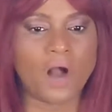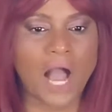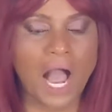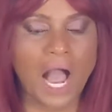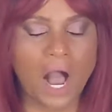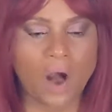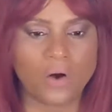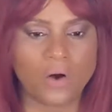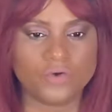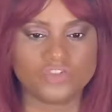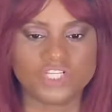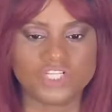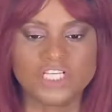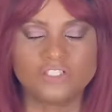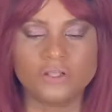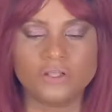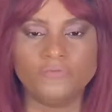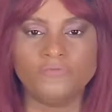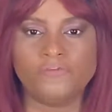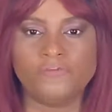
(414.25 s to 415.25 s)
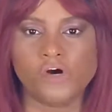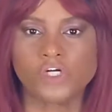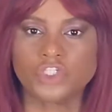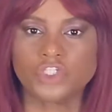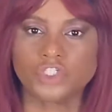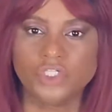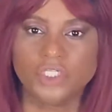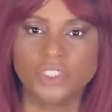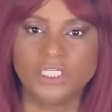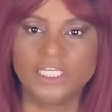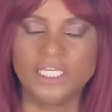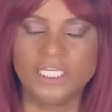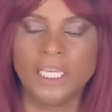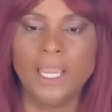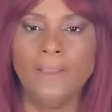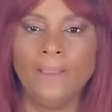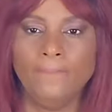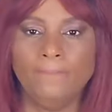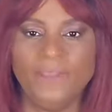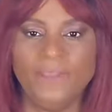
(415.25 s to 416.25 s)
house is unfortunately
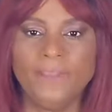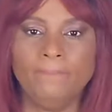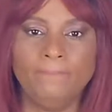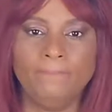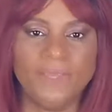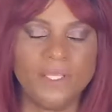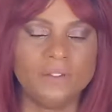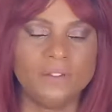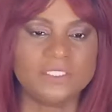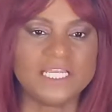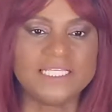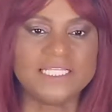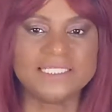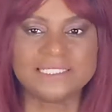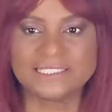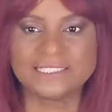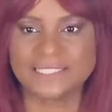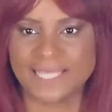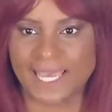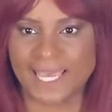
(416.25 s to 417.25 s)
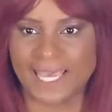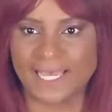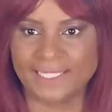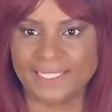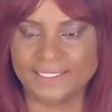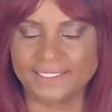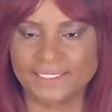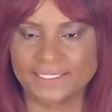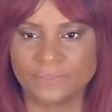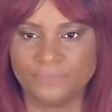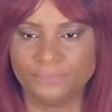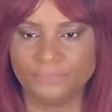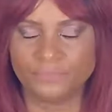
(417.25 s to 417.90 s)
being built in sand.